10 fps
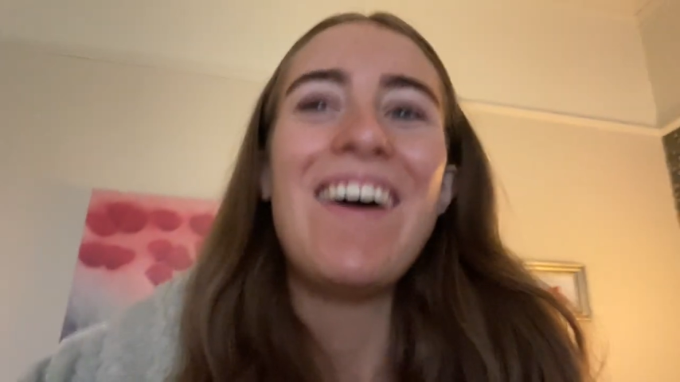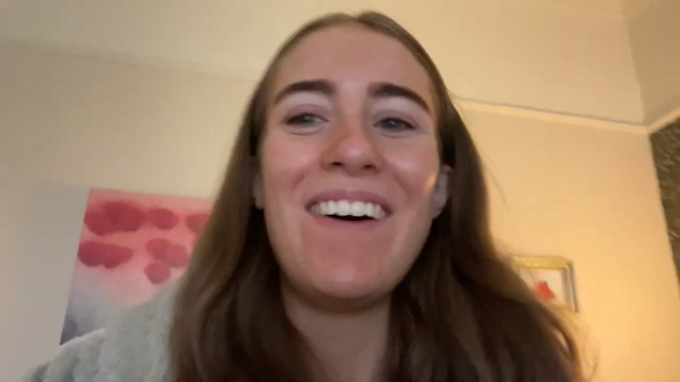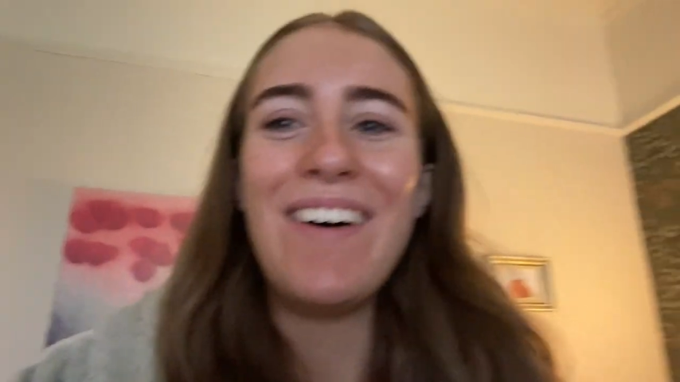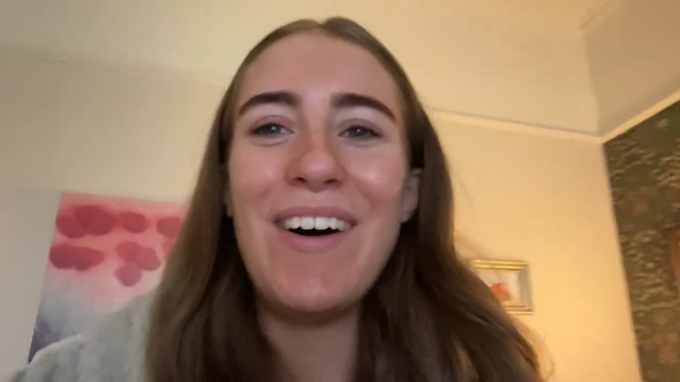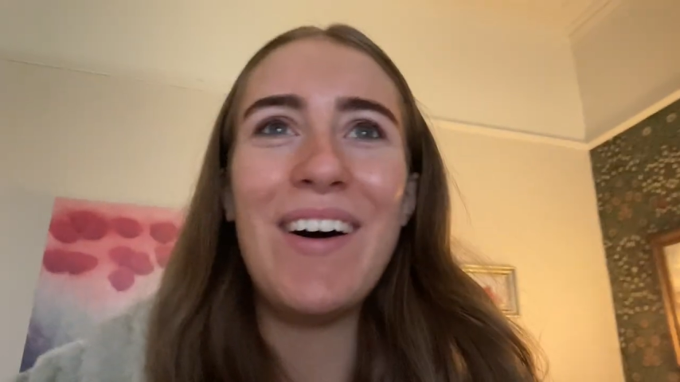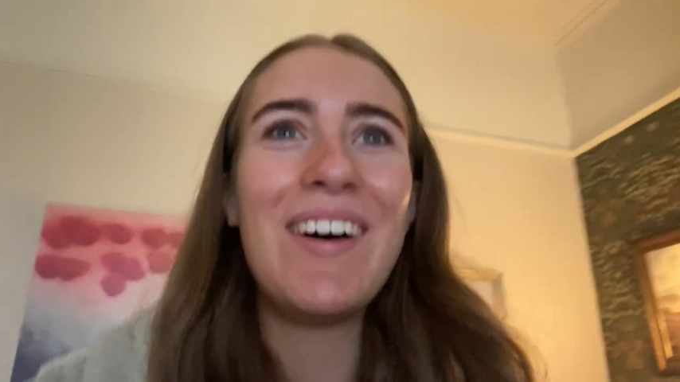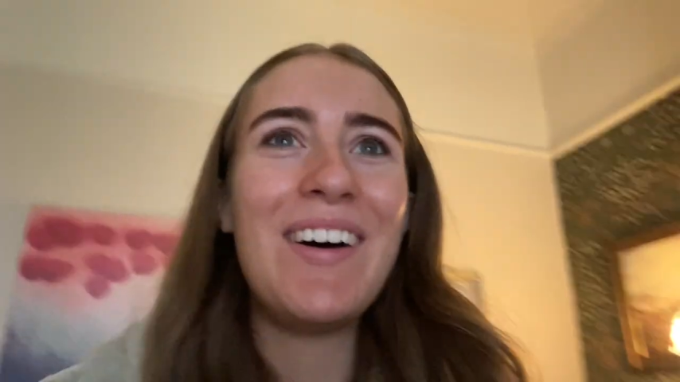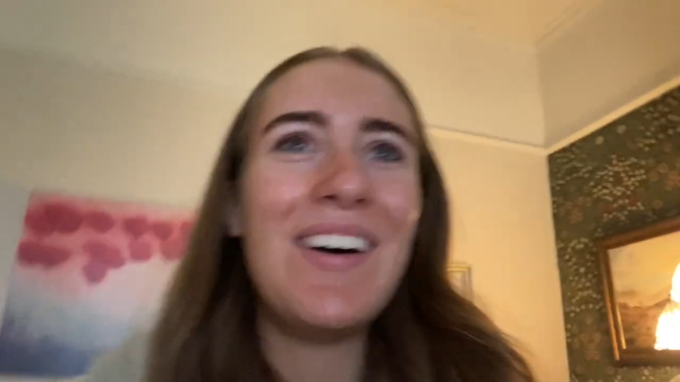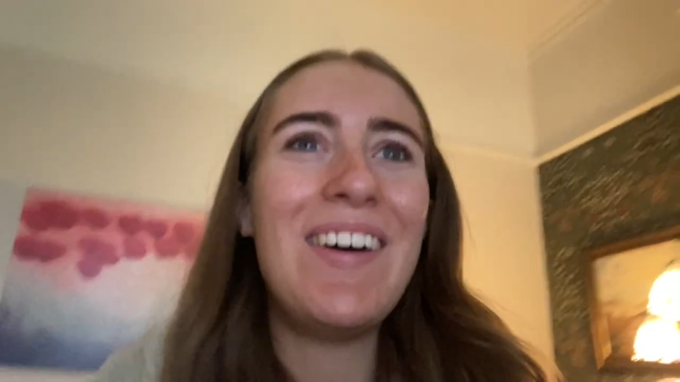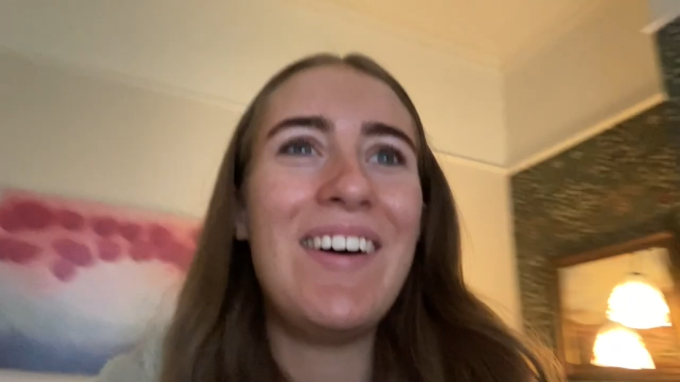
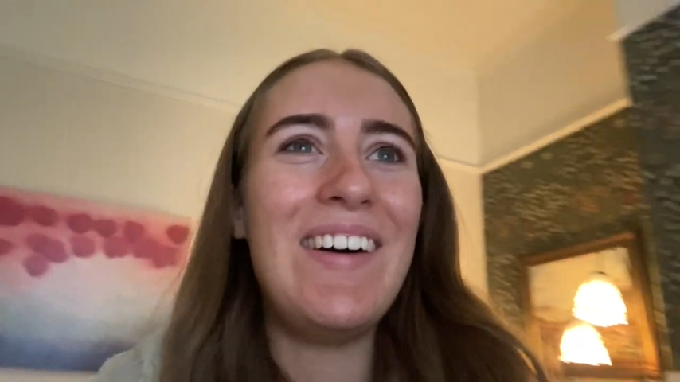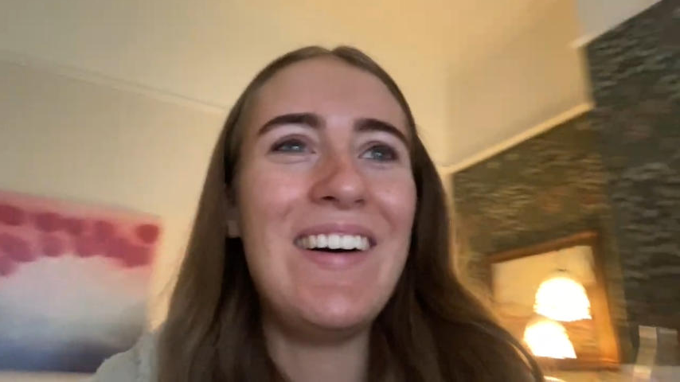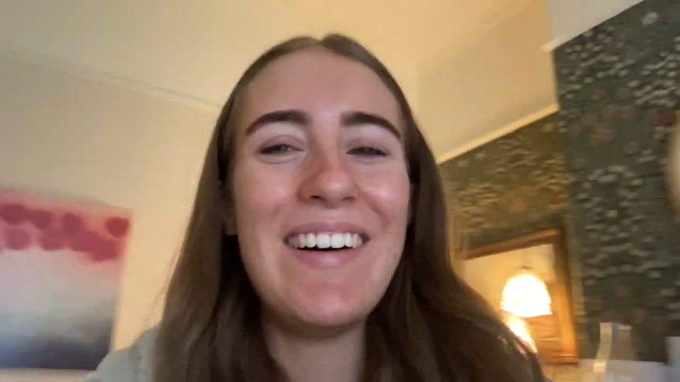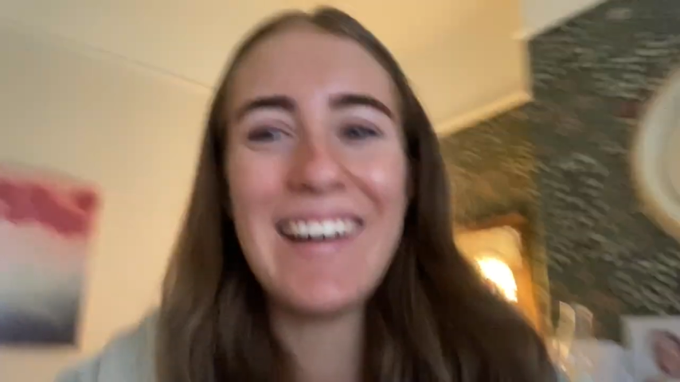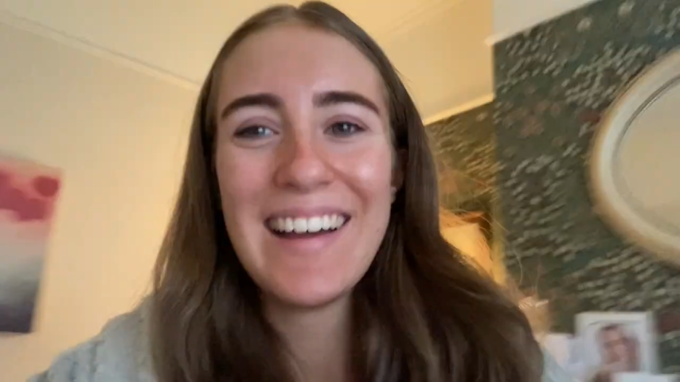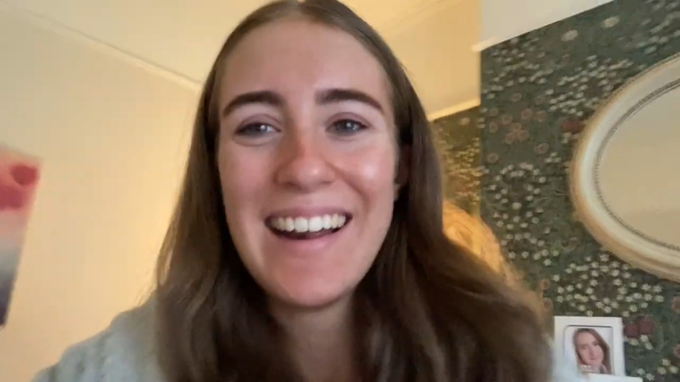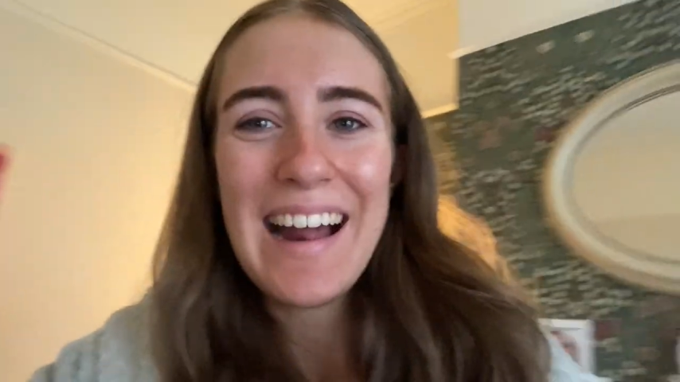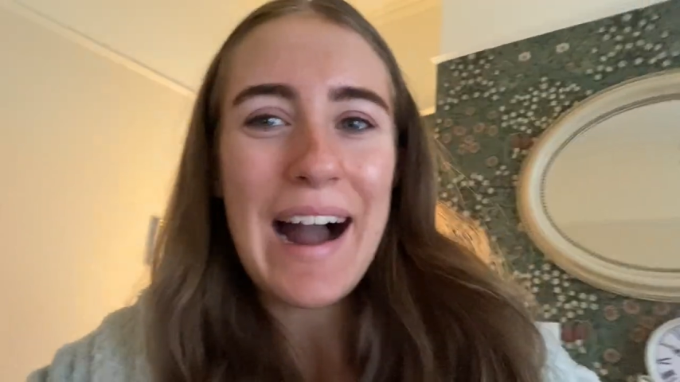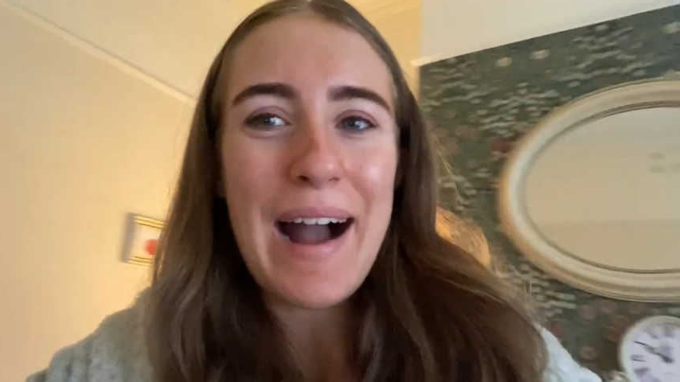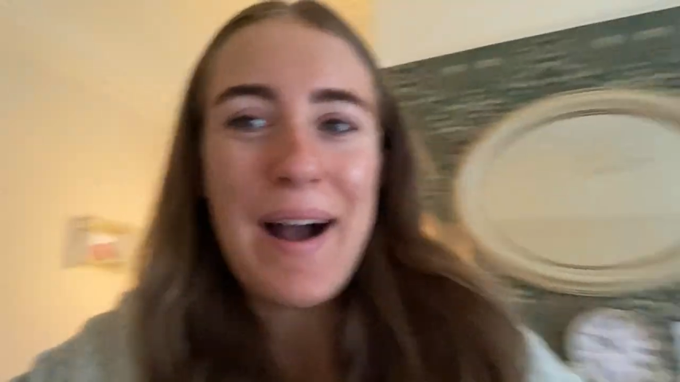Oh,
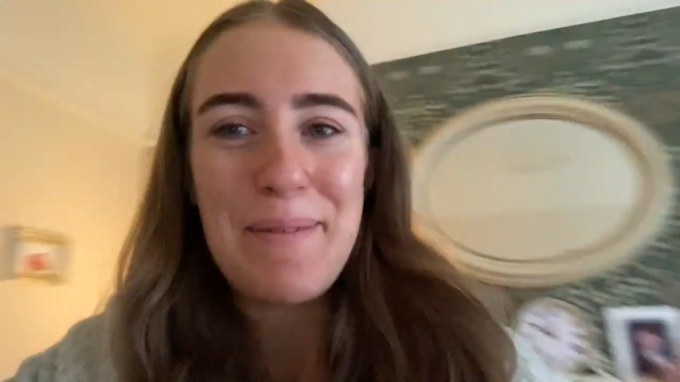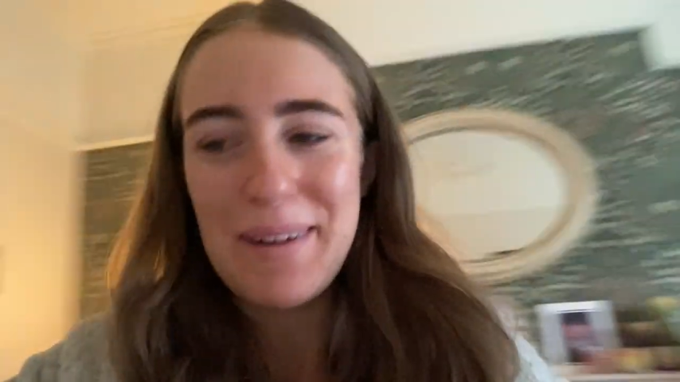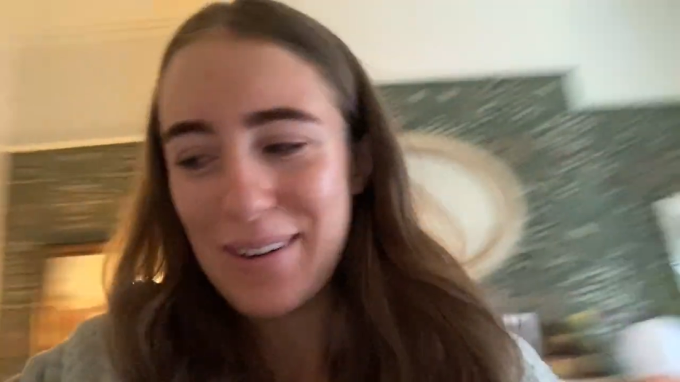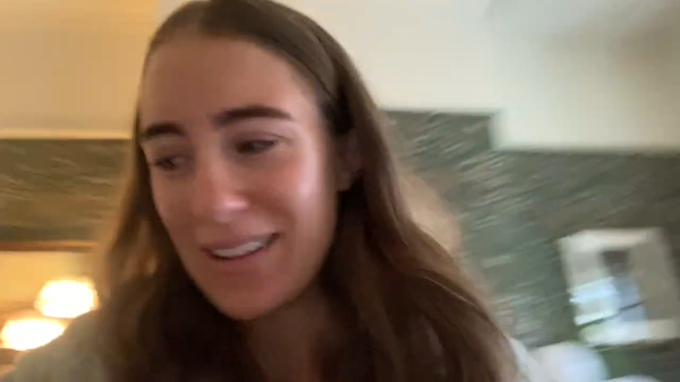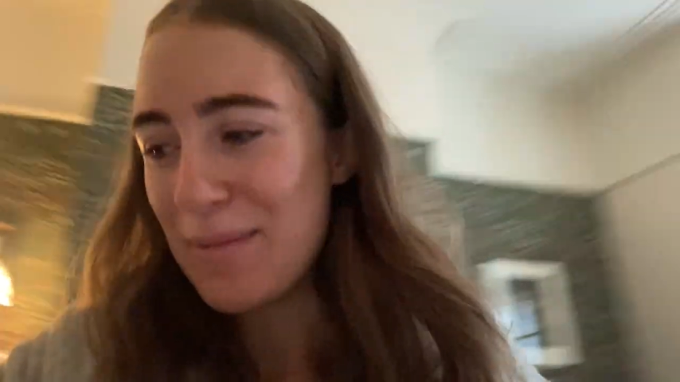oh my god, I'm